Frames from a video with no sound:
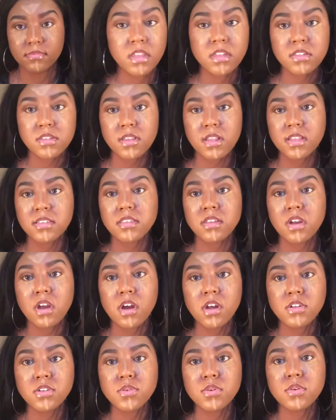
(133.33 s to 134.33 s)
So that's the
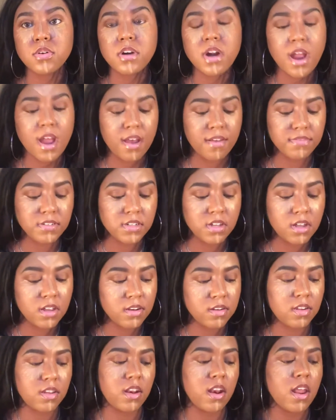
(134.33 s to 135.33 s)
contour half
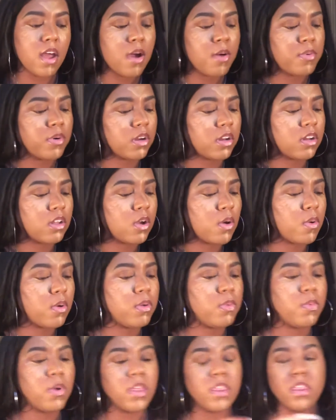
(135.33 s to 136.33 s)
done, and now we're going to go
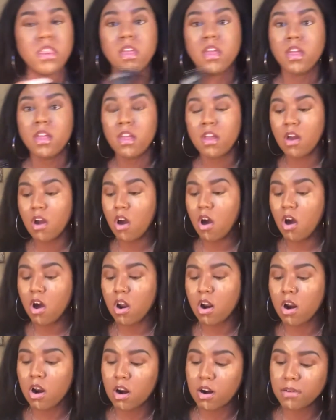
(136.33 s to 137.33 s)
in with
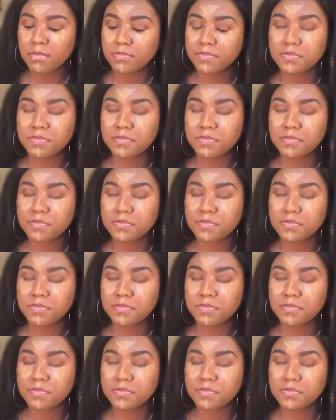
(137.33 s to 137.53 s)
our